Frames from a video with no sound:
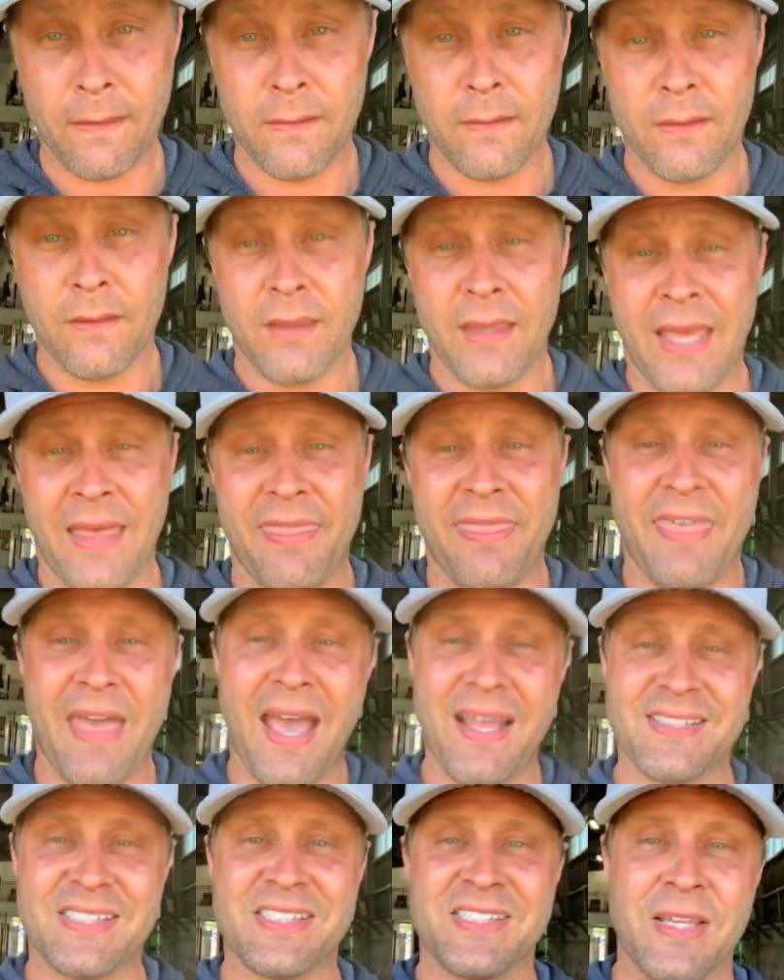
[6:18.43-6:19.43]
And
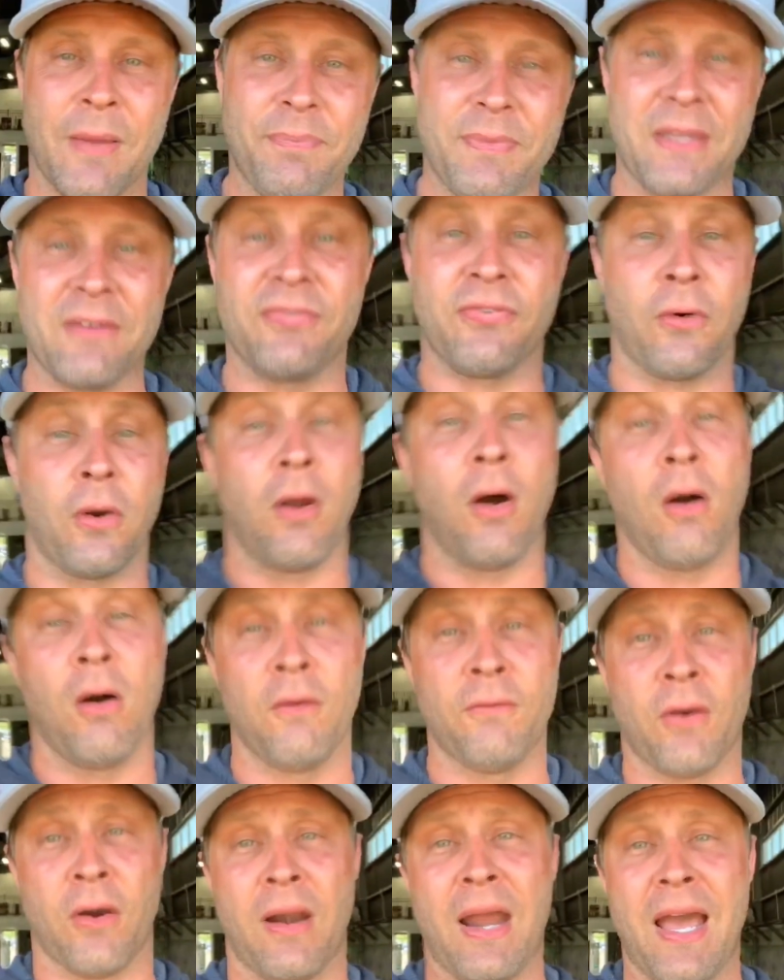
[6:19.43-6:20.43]
that's something for all of
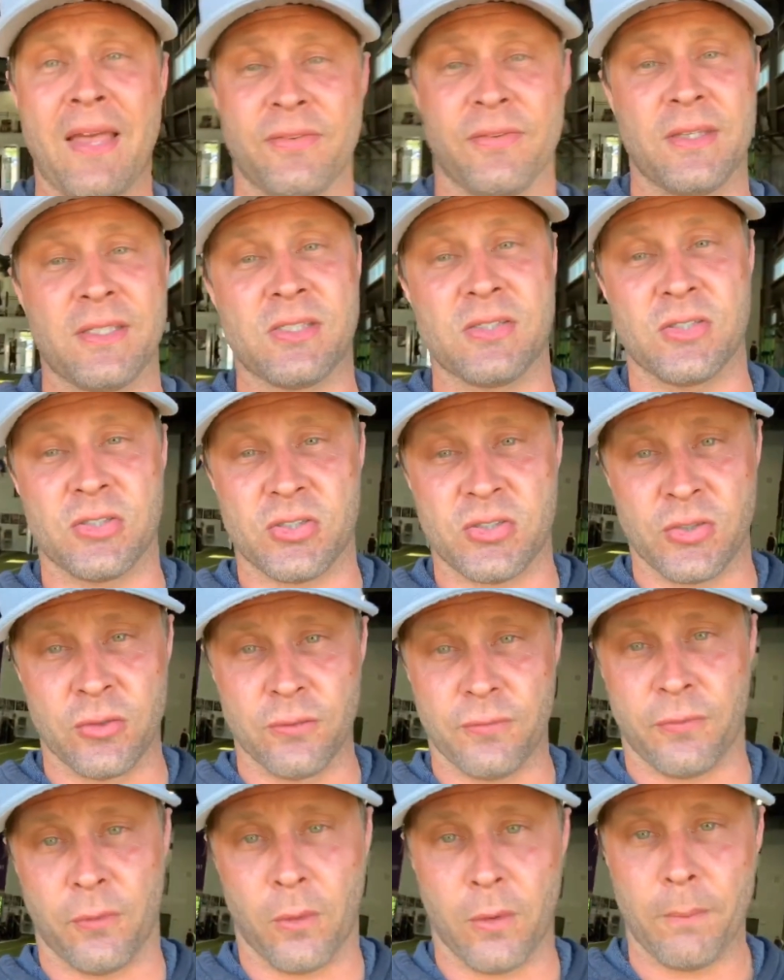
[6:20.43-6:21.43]
our athletes to shoot
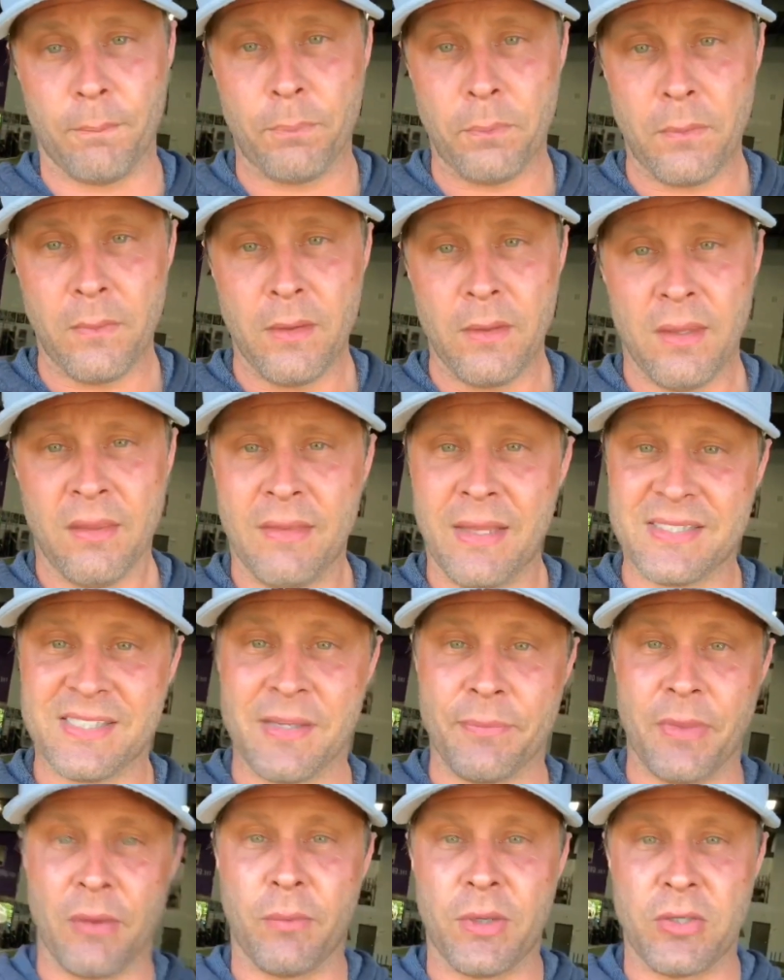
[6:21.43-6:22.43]
for. And that's
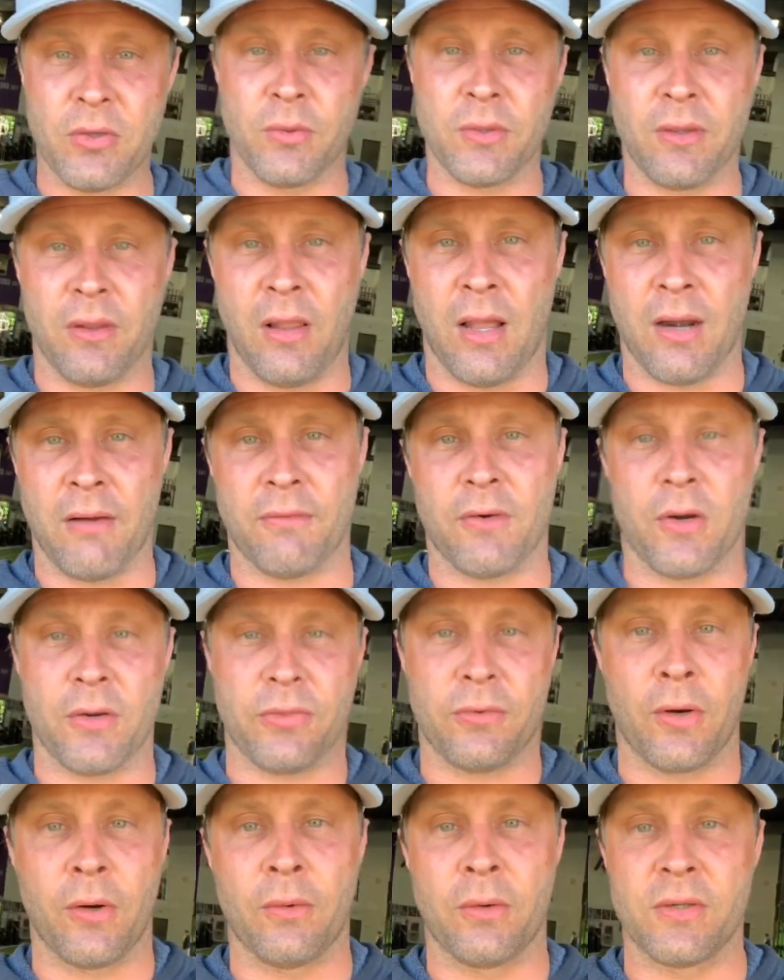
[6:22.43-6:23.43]
something we do with a lot of our
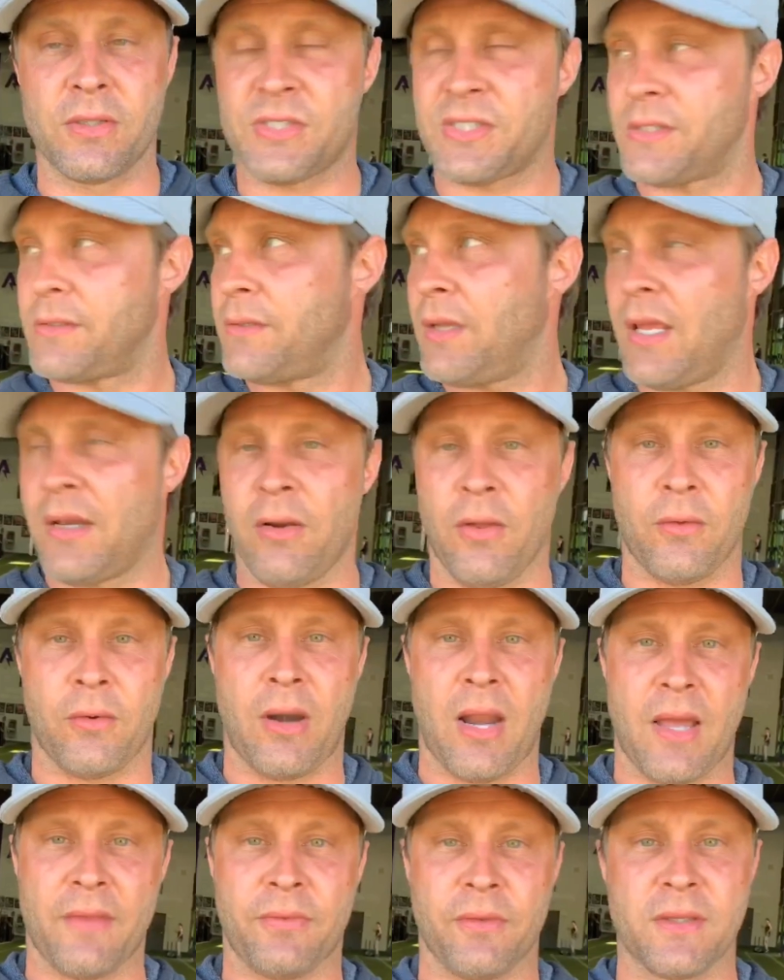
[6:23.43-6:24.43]
throwers and other
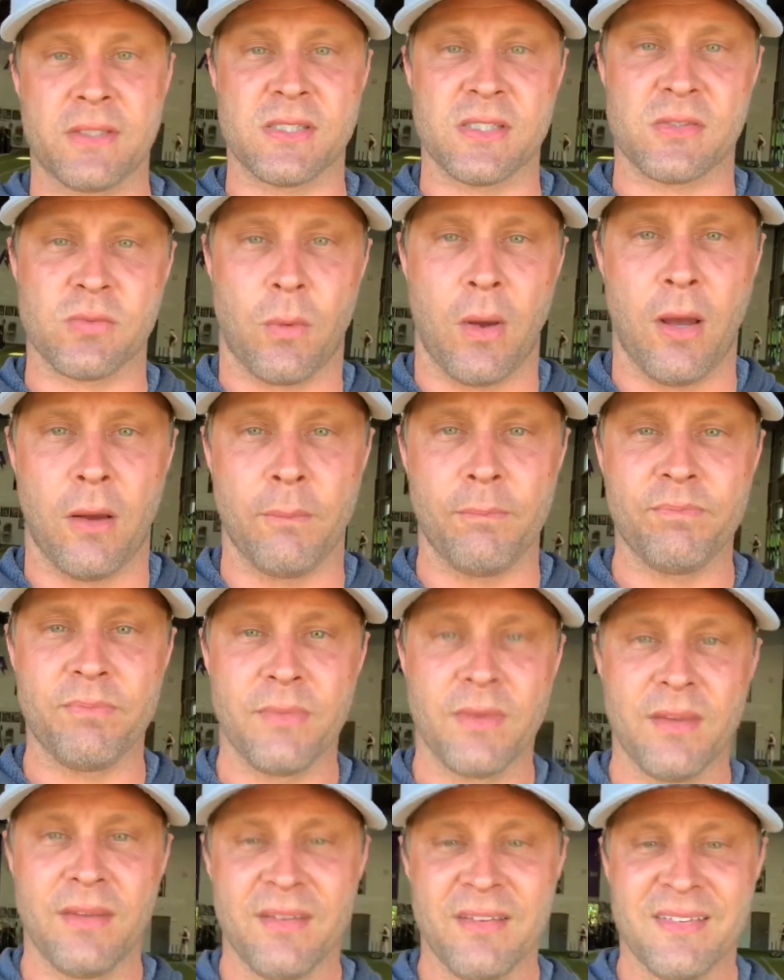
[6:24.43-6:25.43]
athletes as well.
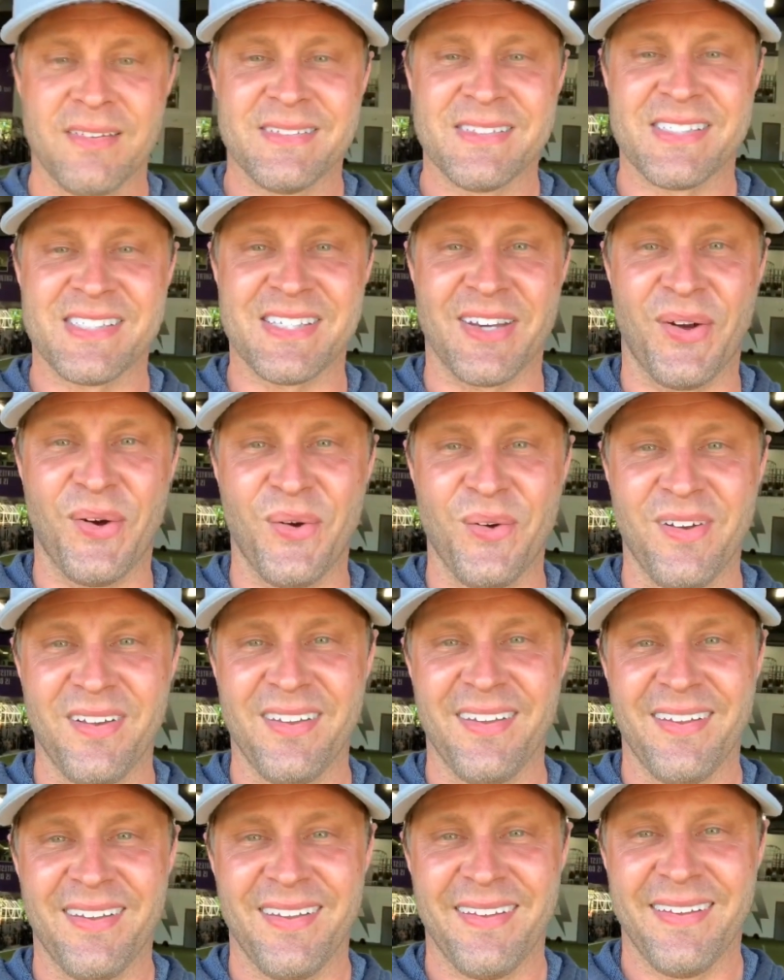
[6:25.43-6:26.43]
So
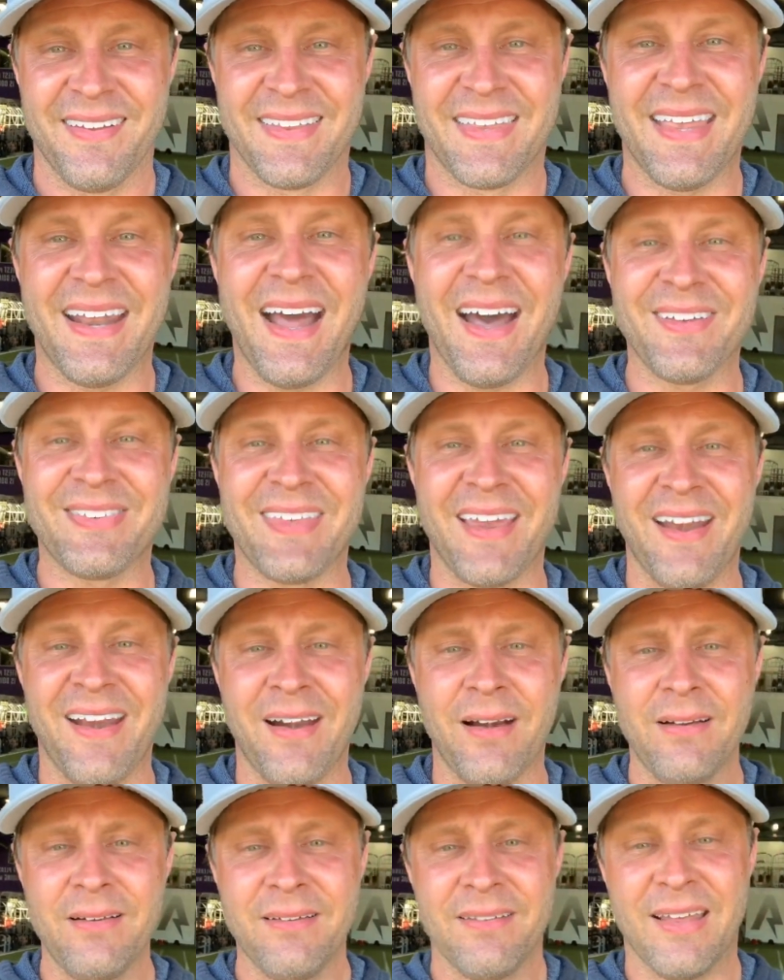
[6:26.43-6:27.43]
get out
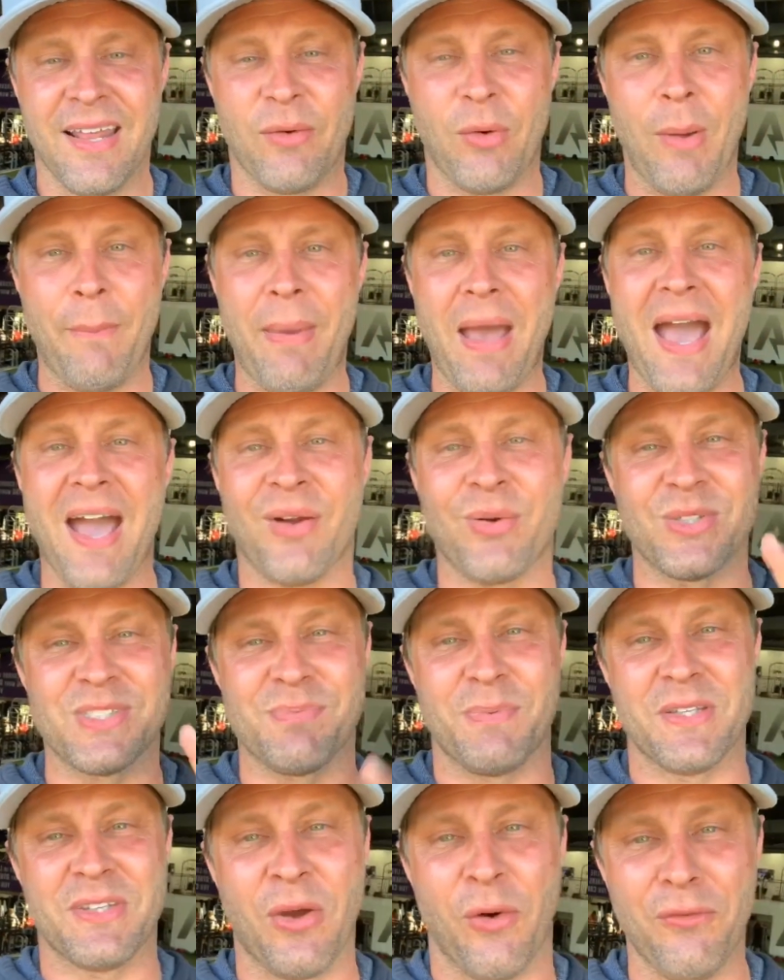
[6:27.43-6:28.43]
there and run backwards,
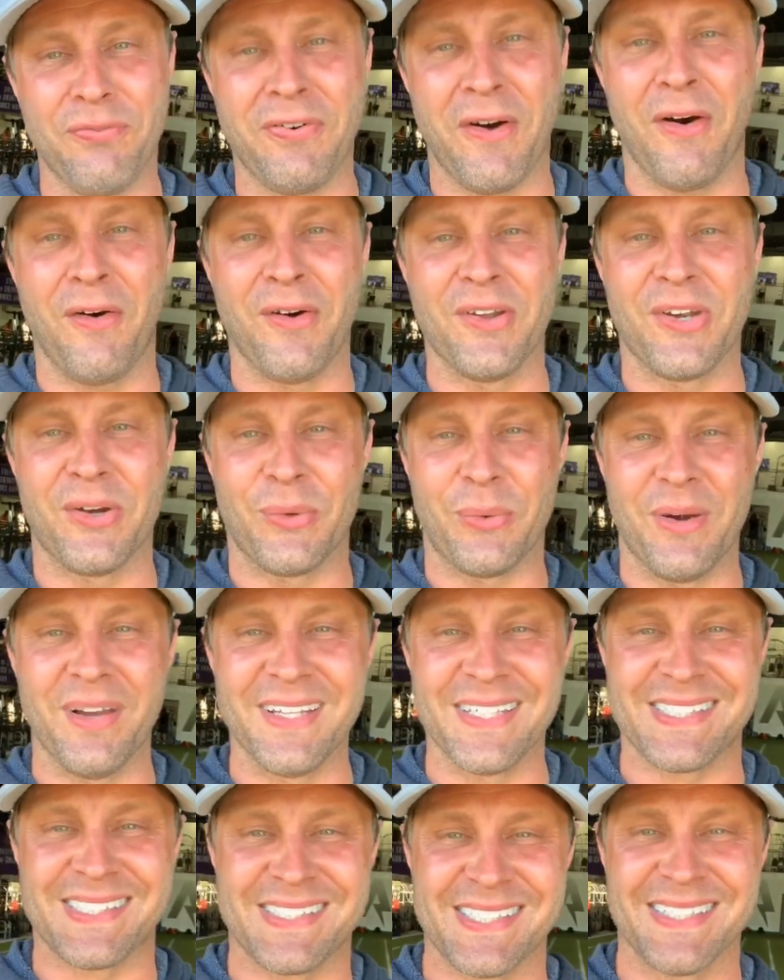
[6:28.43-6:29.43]
but don't fall on your
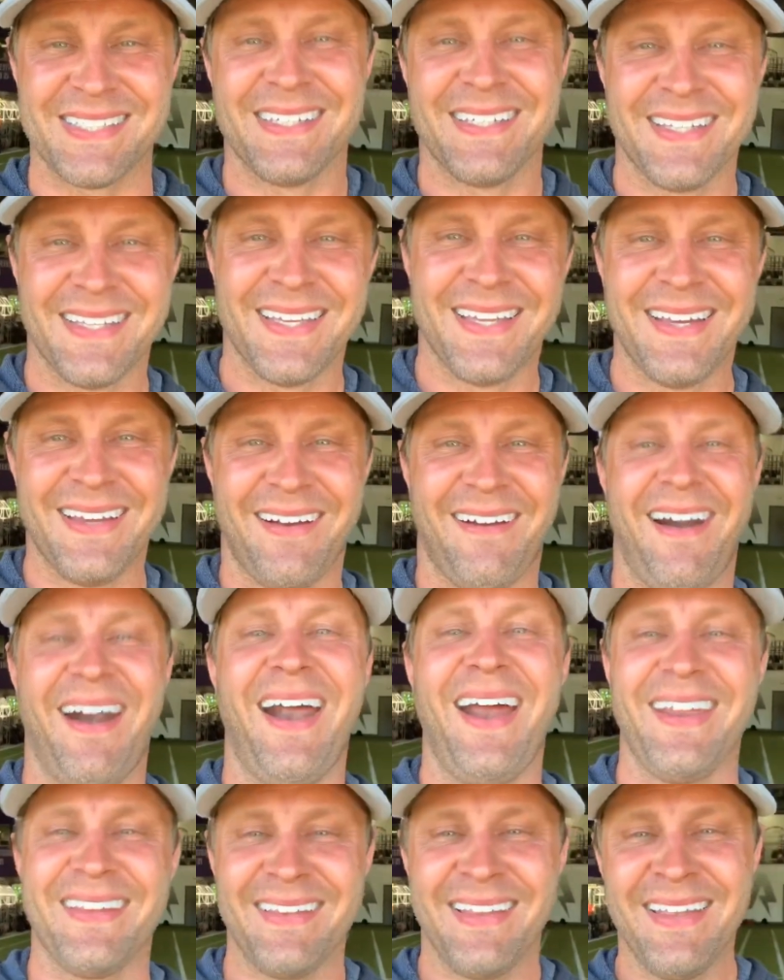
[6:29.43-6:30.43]
wrist. All
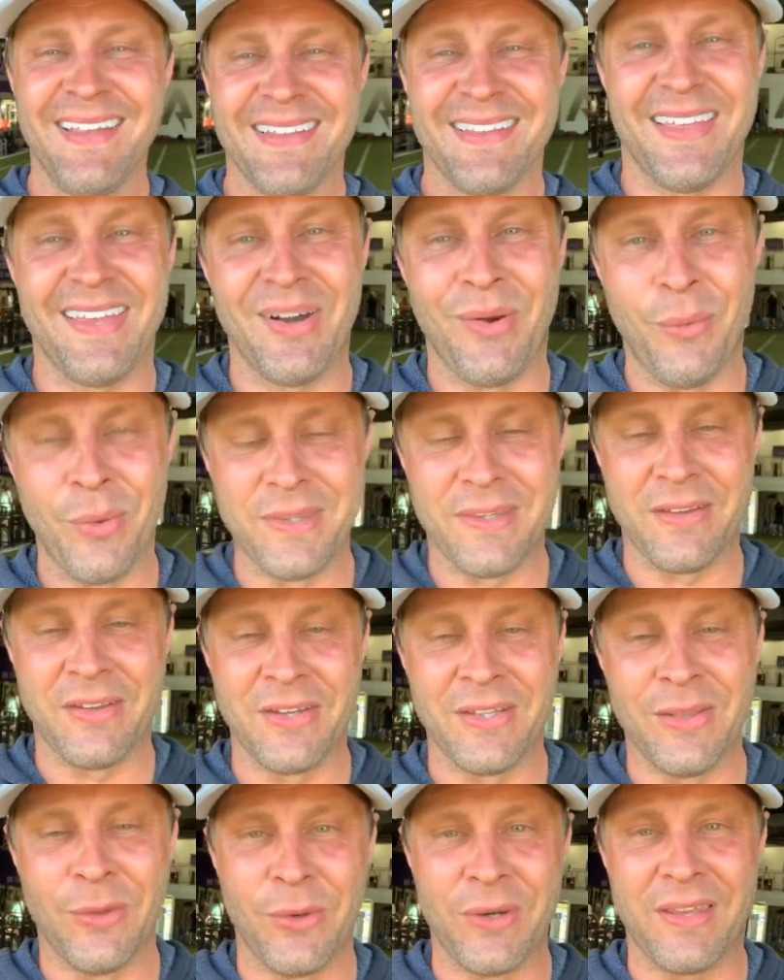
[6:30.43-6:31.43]
right? Land on what the good
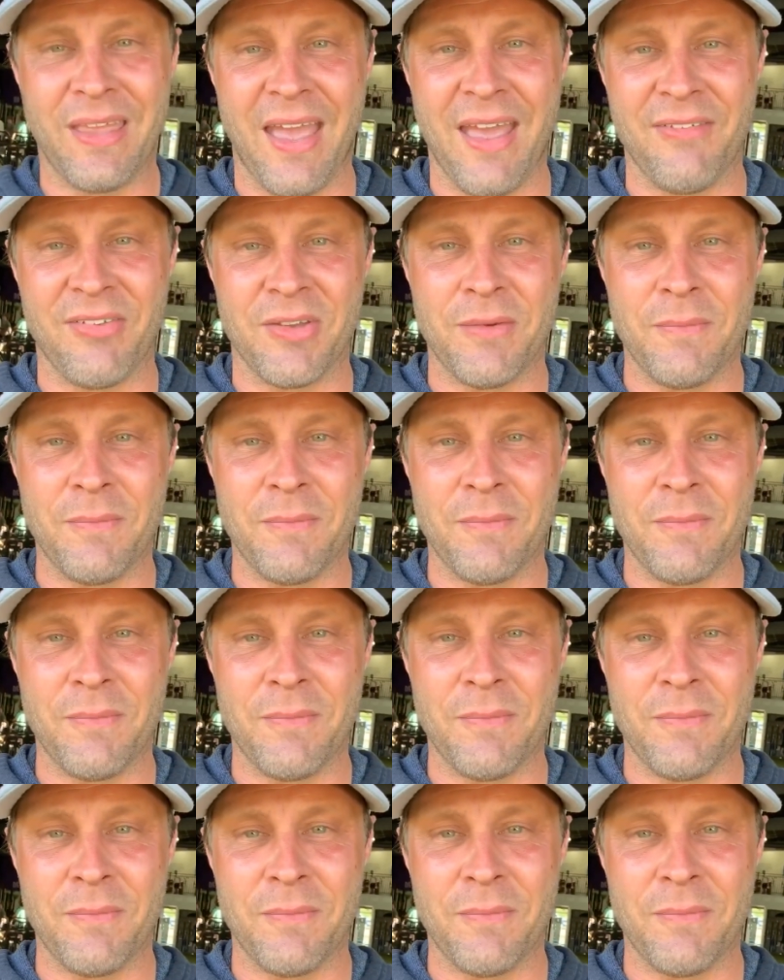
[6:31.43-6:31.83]
Lord gave you.